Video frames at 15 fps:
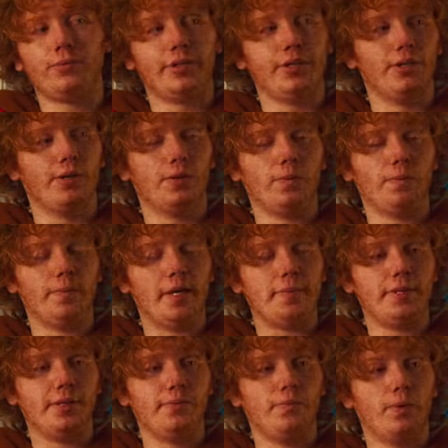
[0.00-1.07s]
you know,
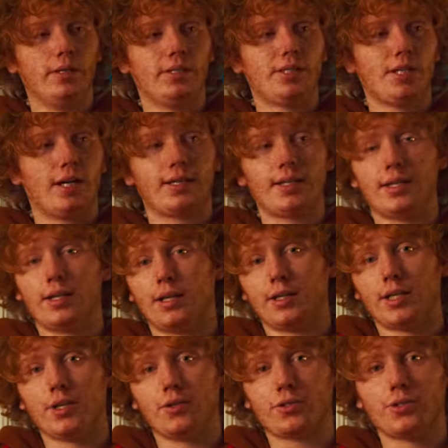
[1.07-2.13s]
maybe what Donkey Kong
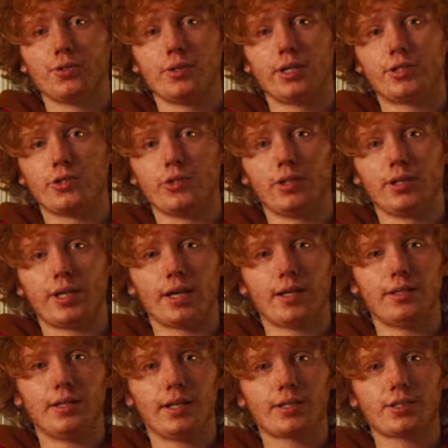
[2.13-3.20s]
character I should look at
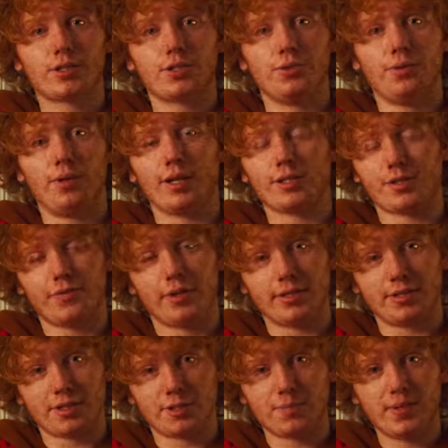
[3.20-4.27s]
next to classify
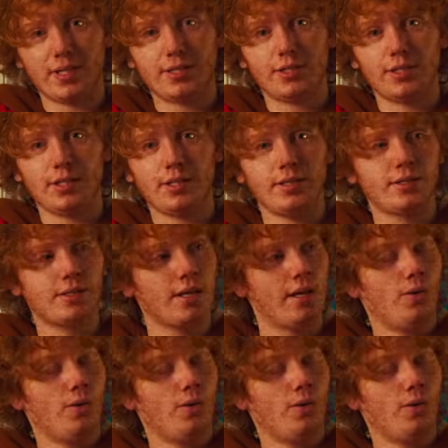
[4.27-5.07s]
as a species,